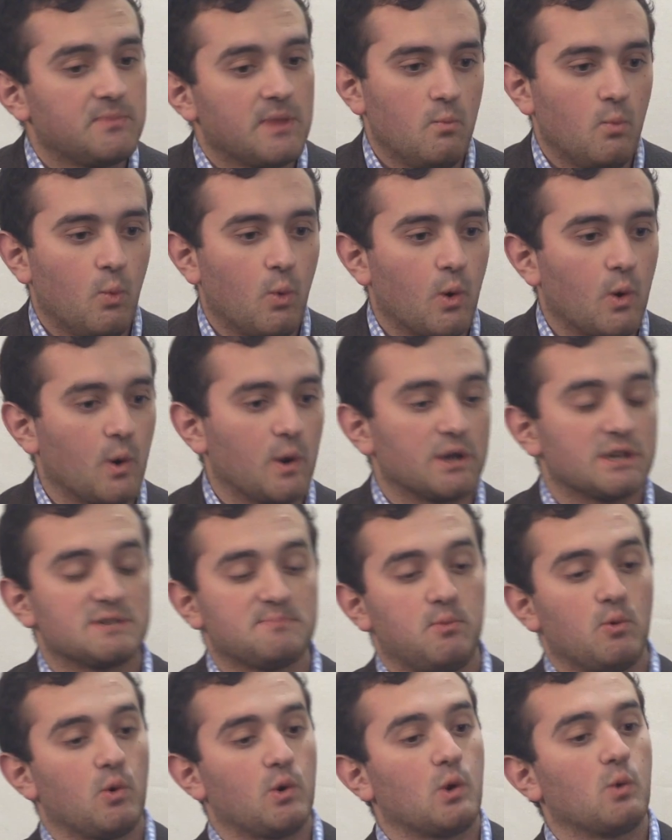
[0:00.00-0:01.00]
We're
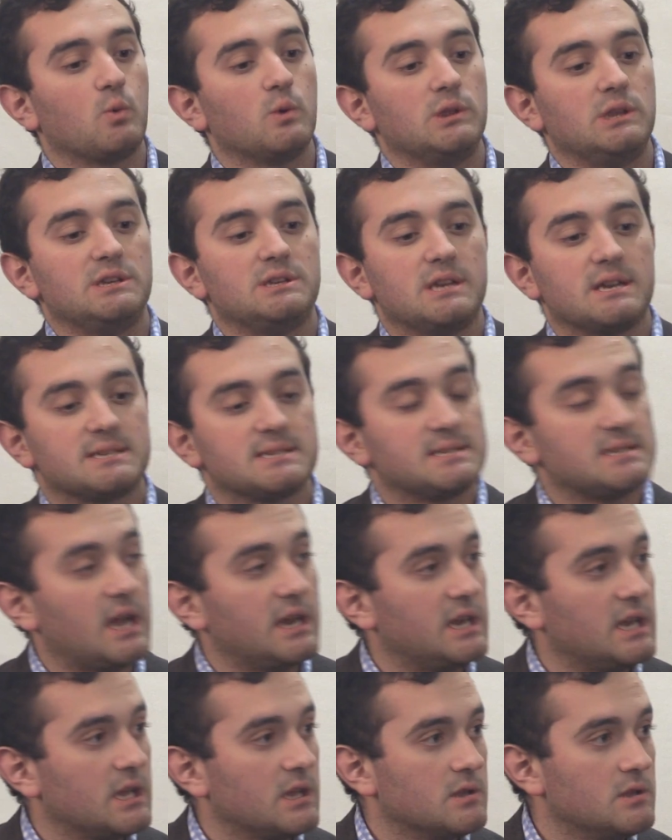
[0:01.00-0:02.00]
exploring a really
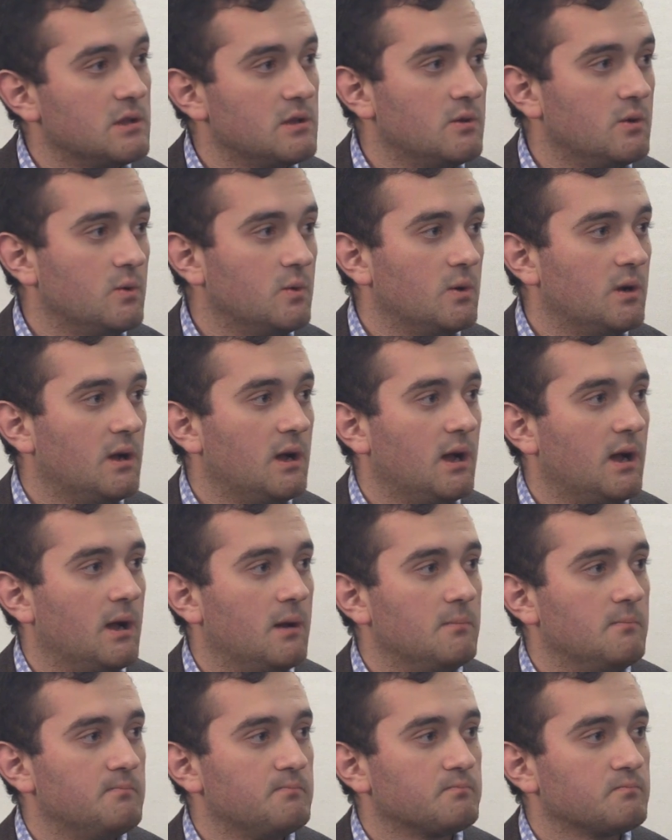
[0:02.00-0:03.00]
exciting new
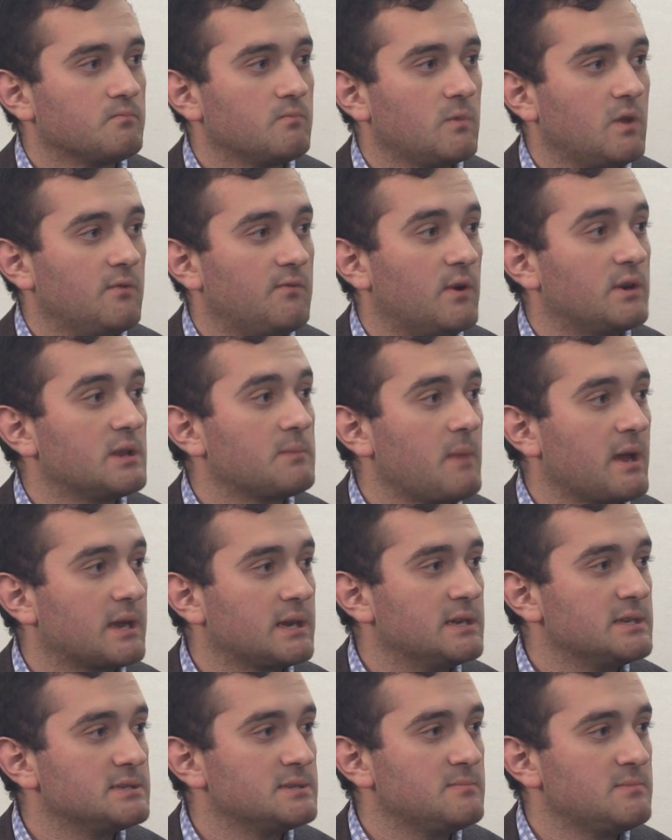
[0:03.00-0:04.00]
funding
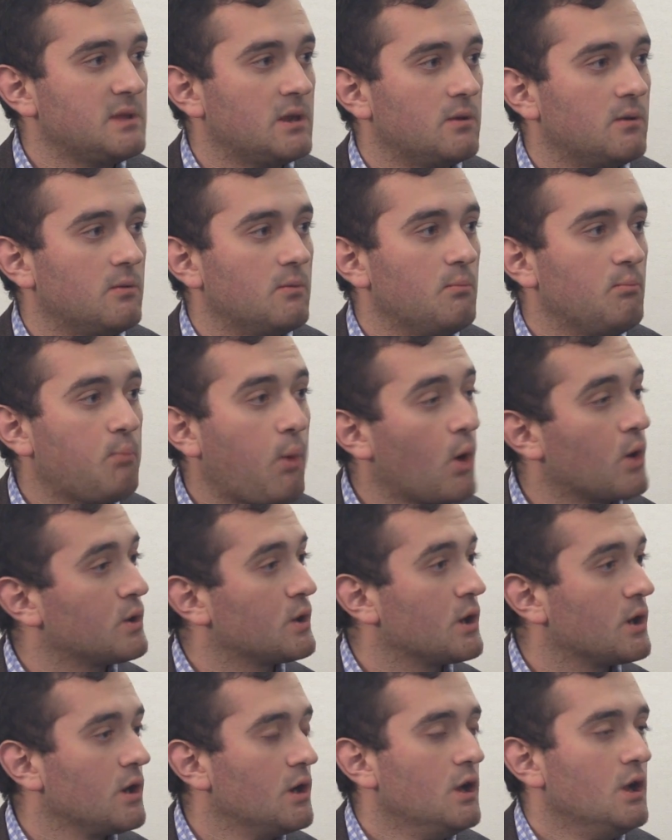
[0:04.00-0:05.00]
mechanism that will
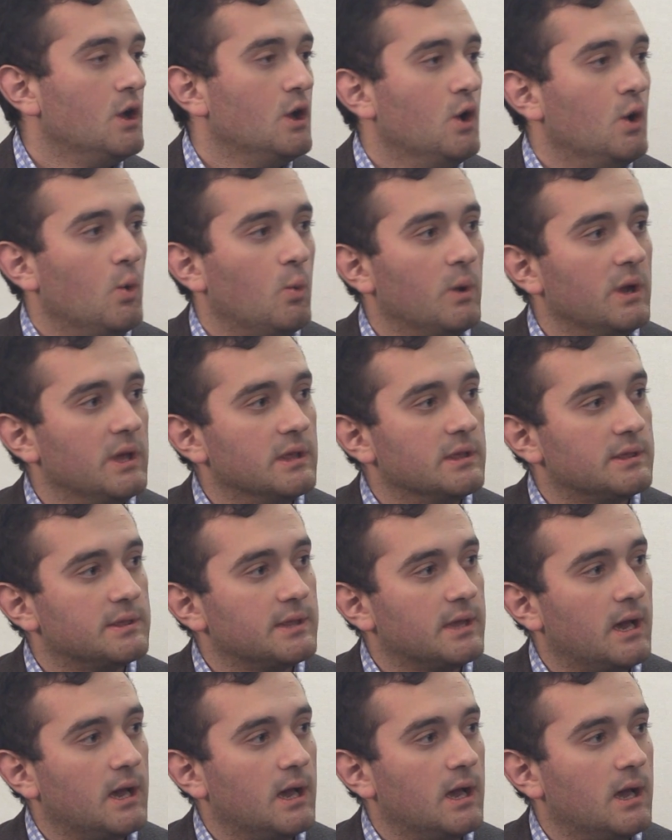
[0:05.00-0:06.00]
partner with
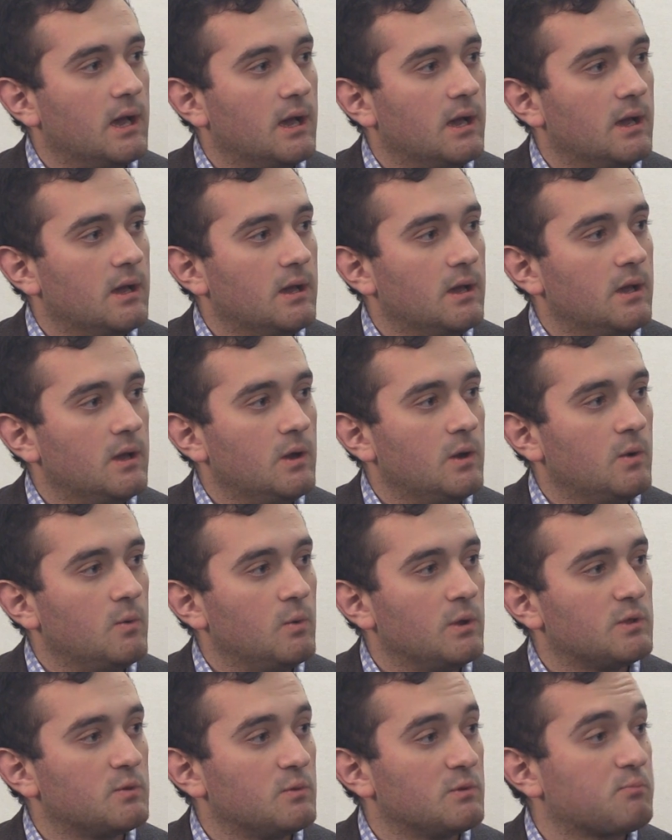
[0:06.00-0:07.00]

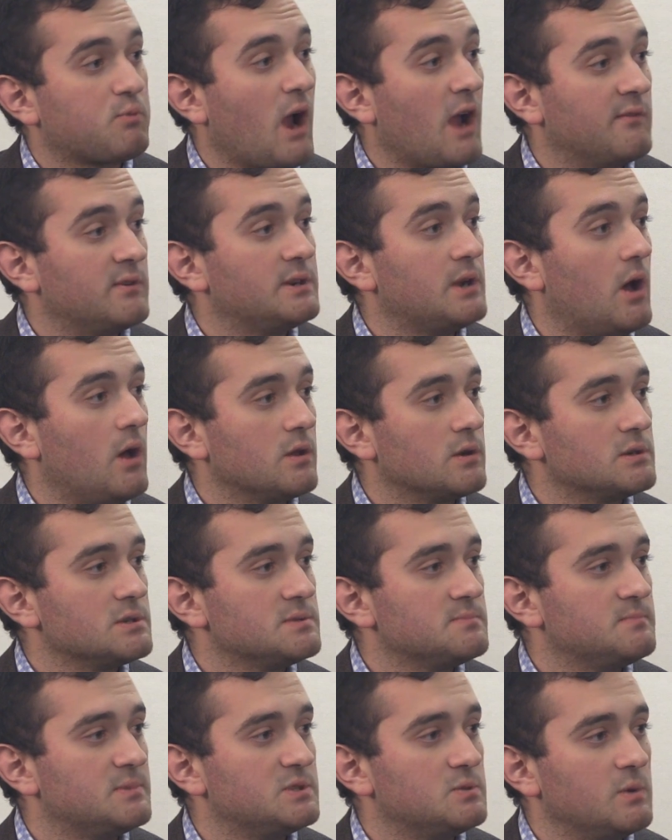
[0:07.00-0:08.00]
private
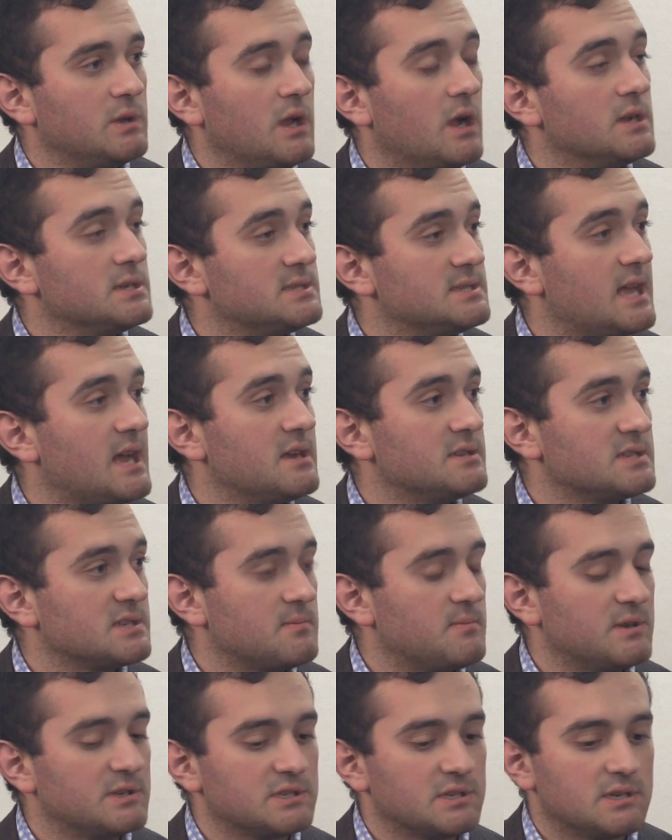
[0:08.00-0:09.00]
dollars between us and the
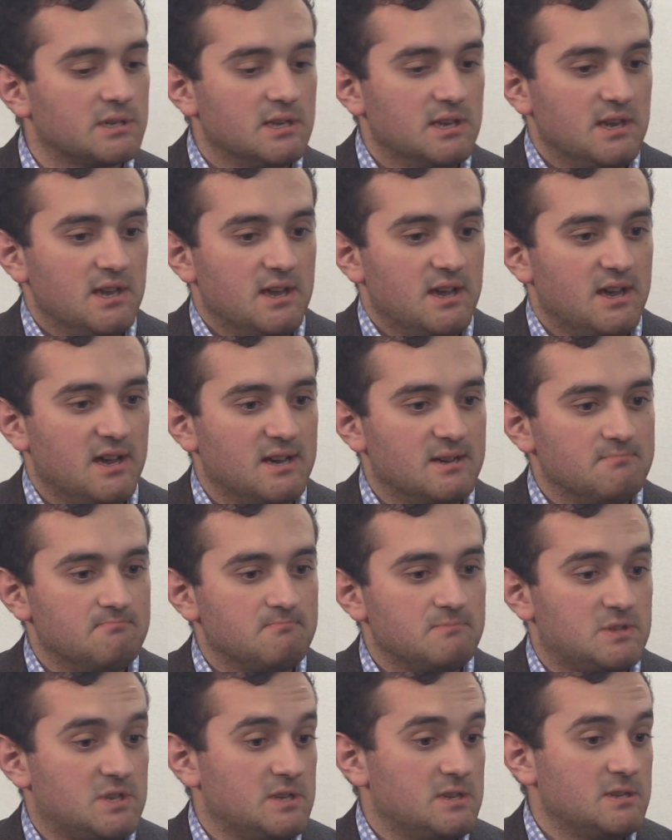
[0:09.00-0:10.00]
Housing Commission
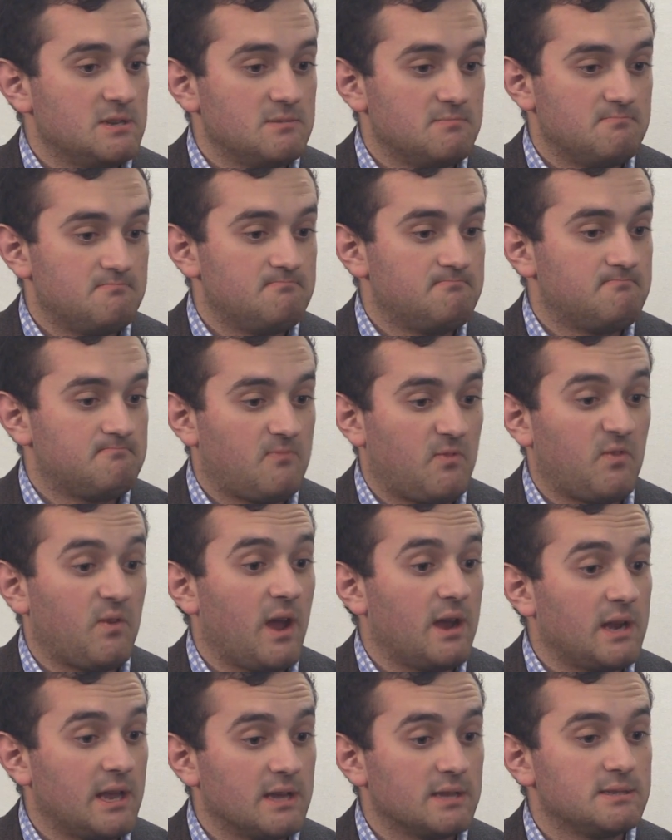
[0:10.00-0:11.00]
to
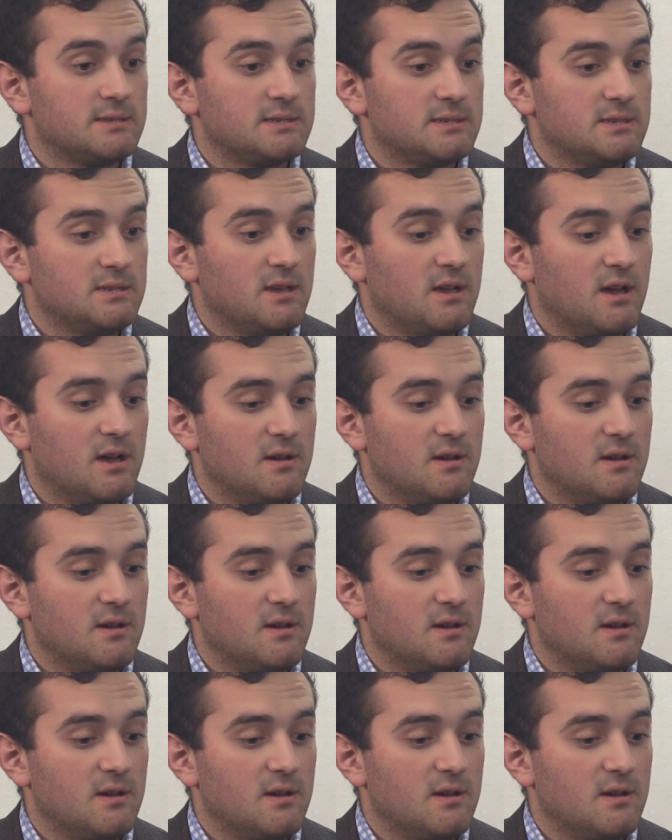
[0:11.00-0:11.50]
finance